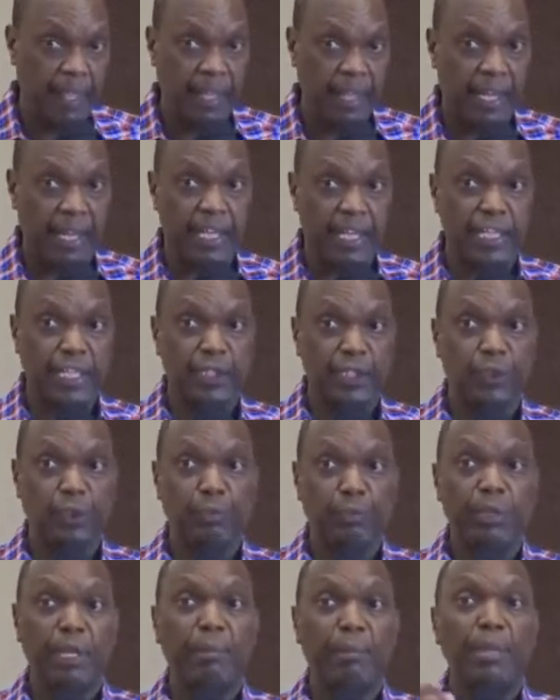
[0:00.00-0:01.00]
And it
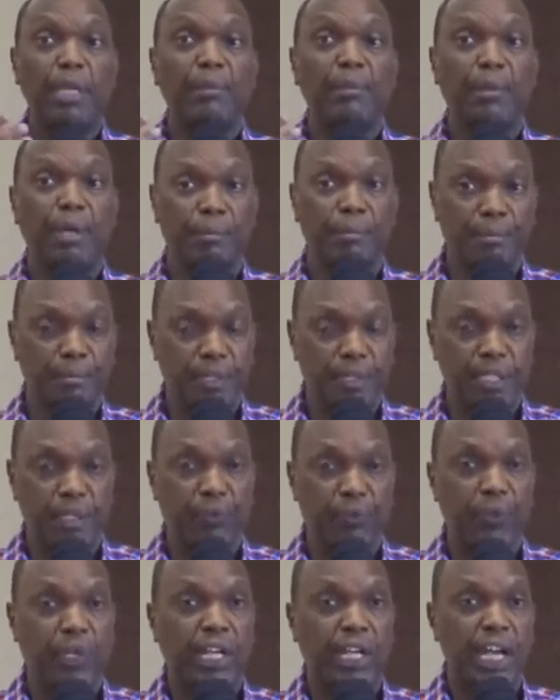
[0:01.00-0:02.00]
should be a minimum. If
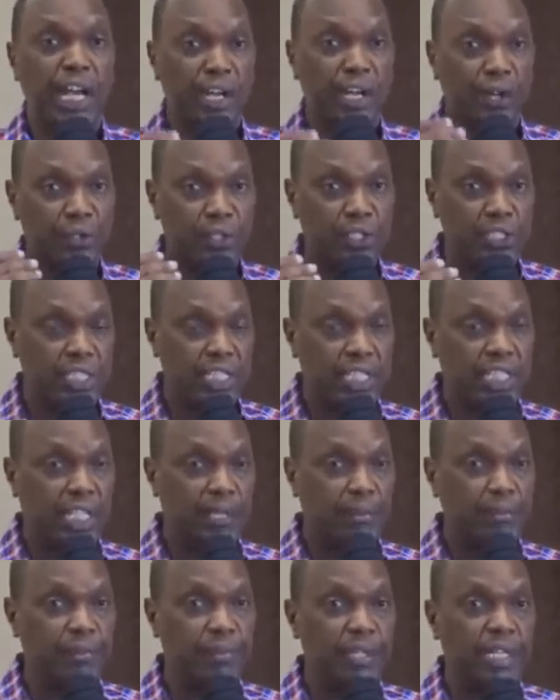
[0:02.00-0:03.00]
we cannot see
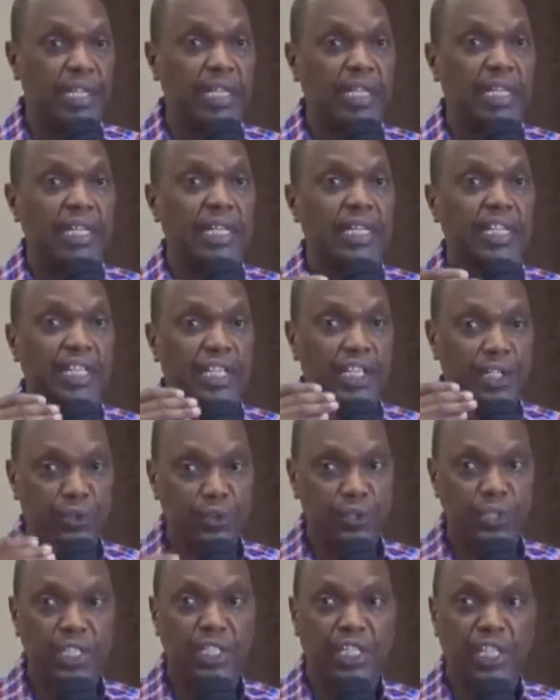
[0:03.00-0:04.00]
them
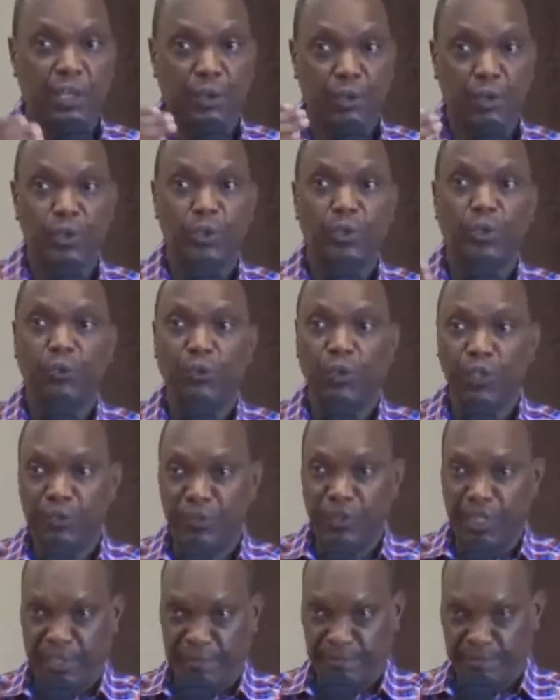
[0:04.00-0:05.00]
reducing the cost of
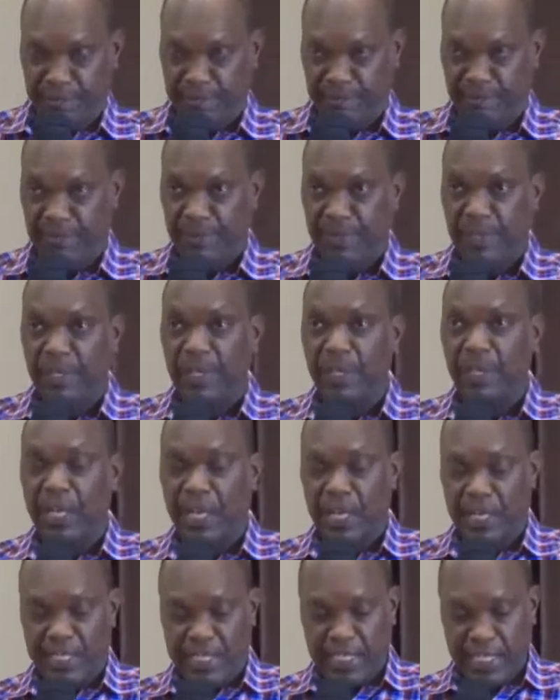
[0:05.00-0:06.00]
living
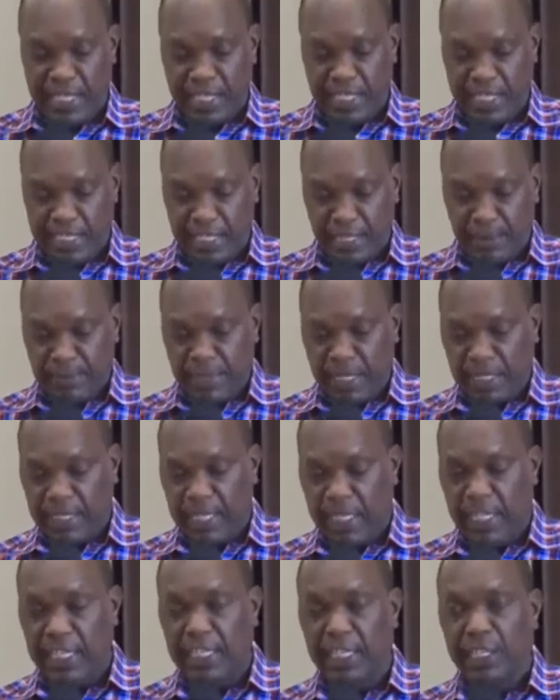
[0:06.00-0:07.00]
and taking steps that
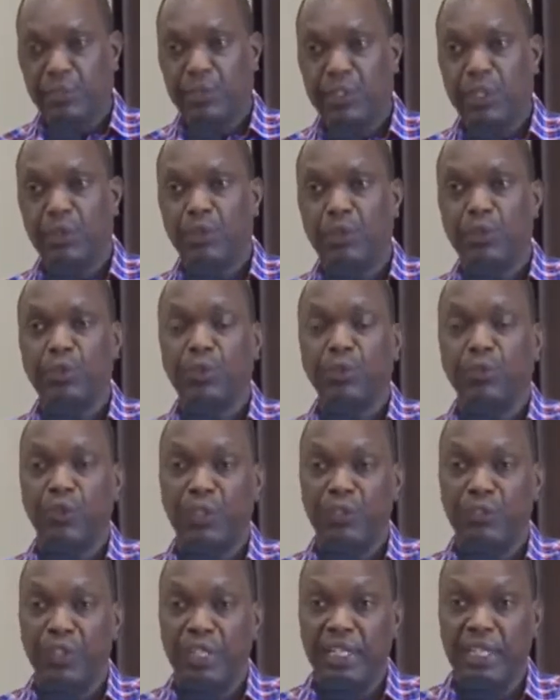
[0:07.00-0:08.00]
can reduce the cost of
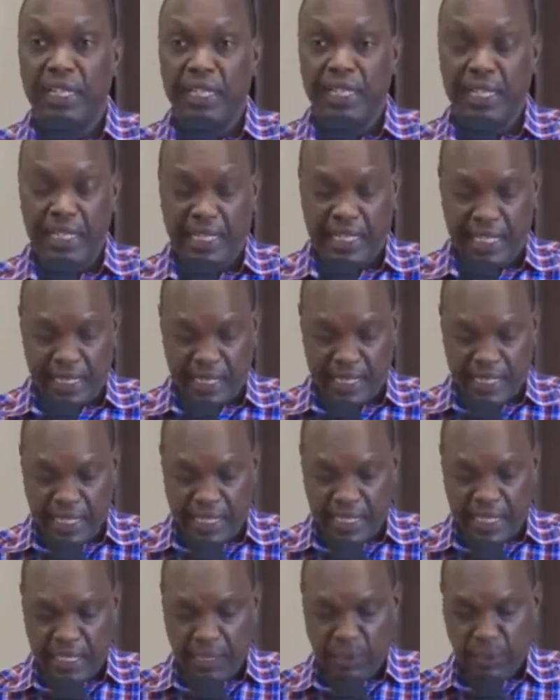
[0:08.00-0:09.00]
living,
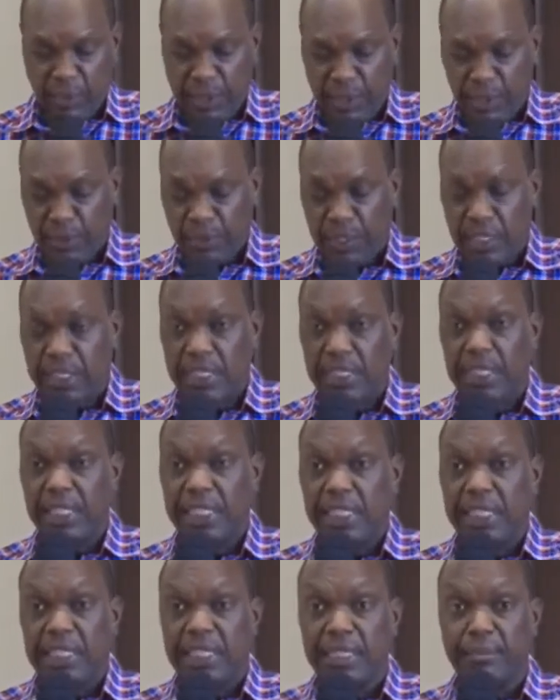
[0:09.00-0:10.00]
then going to the
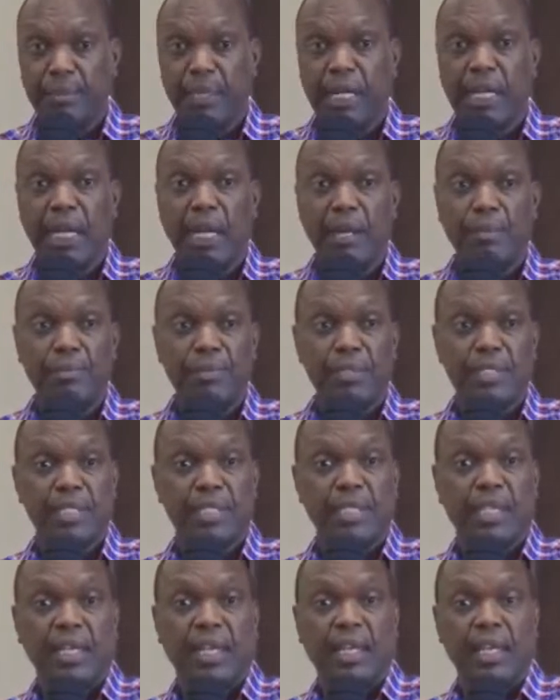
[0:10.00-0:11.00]
streets
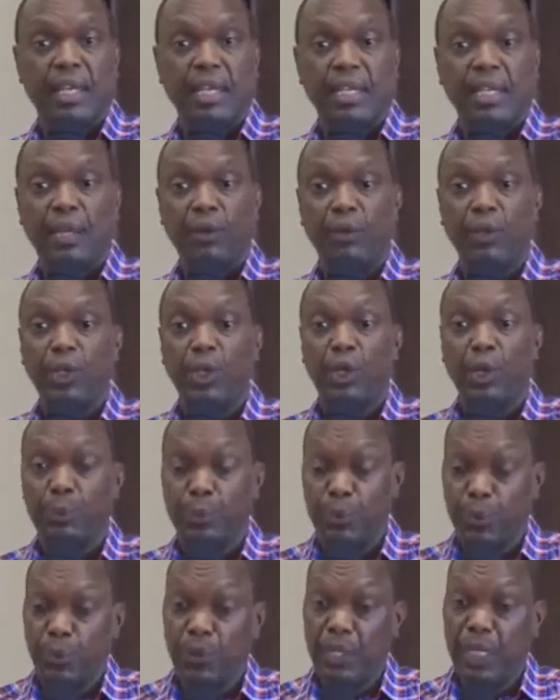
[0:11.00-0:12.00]
becomes the only
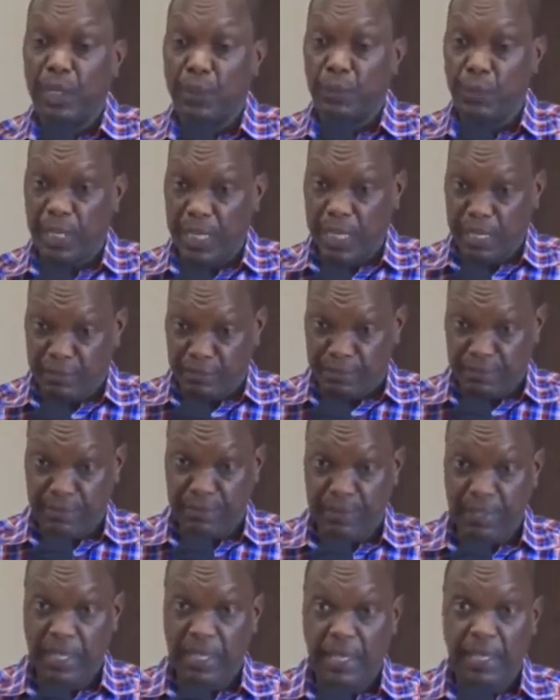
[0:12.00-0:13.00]
option that we have.
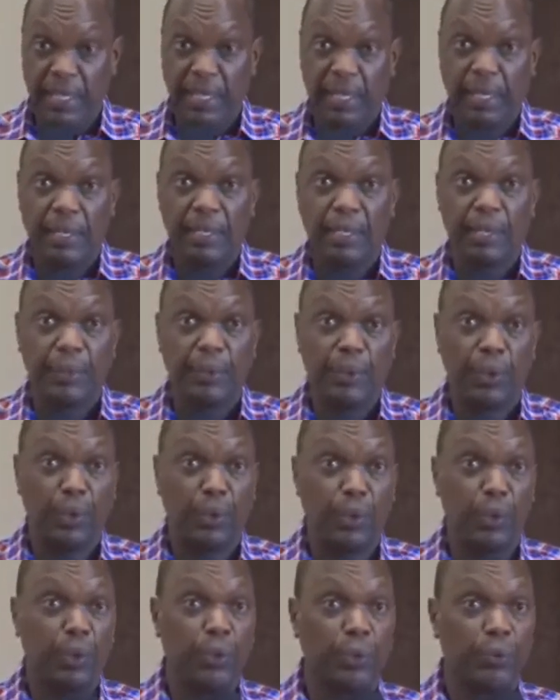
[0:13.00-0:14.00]
You
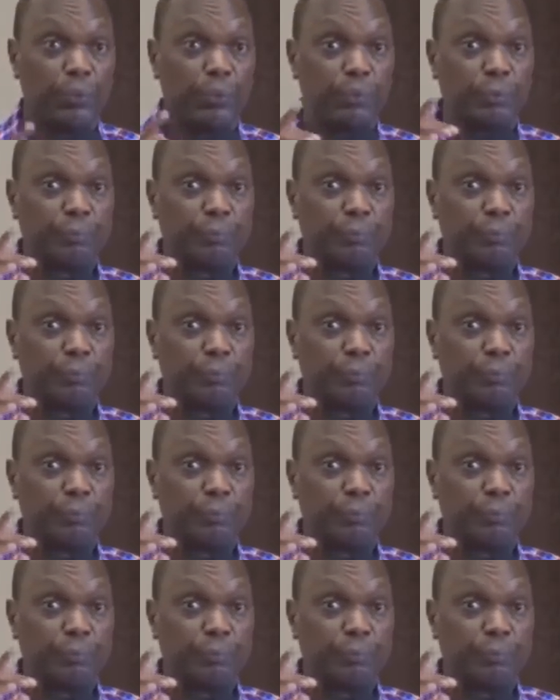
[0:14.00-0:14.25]
know,